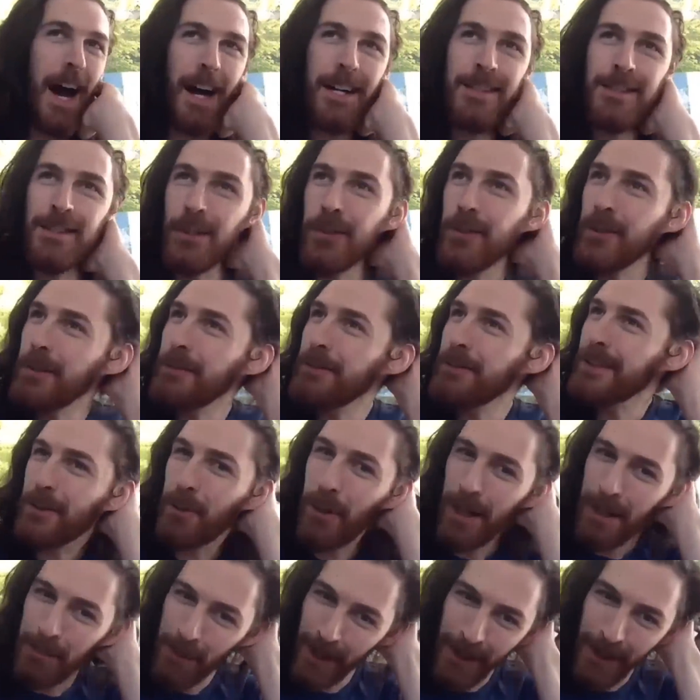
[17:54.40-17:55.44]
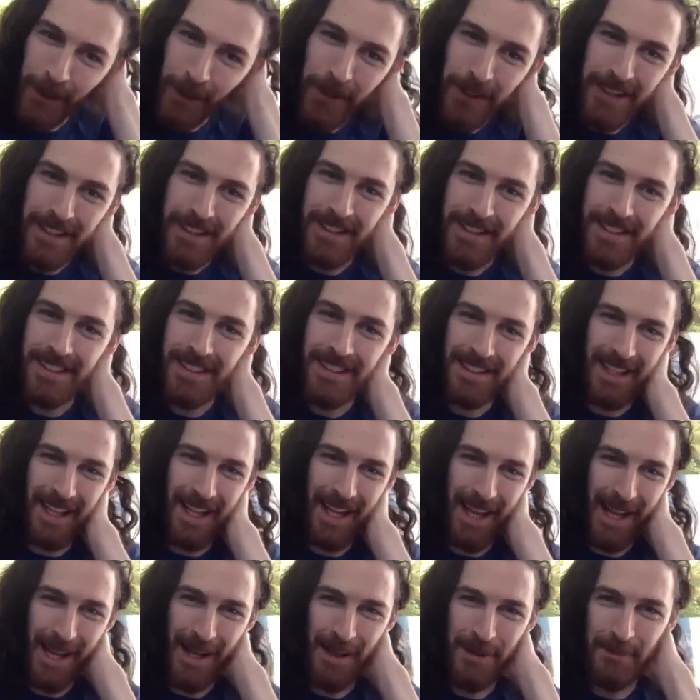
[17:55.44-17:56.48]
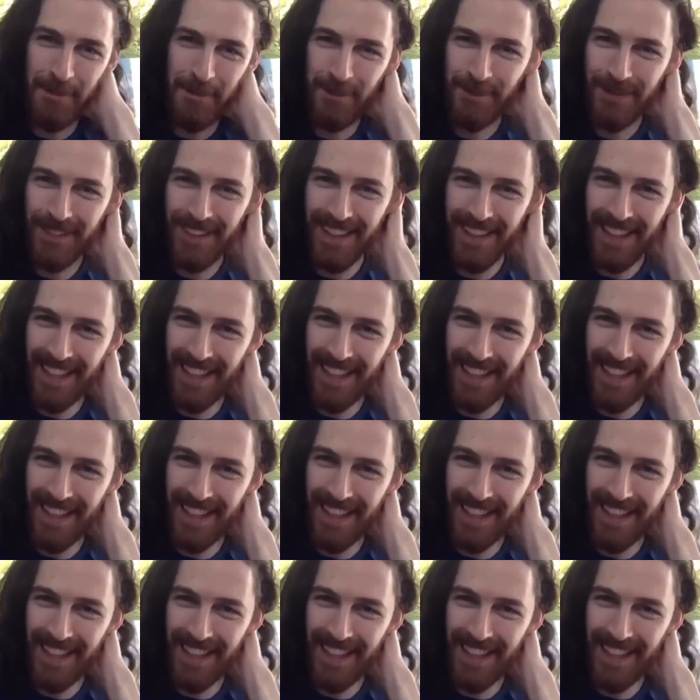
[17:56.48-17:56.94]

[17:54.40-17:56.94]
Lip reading: I don't know if it's quite my audience. I don't know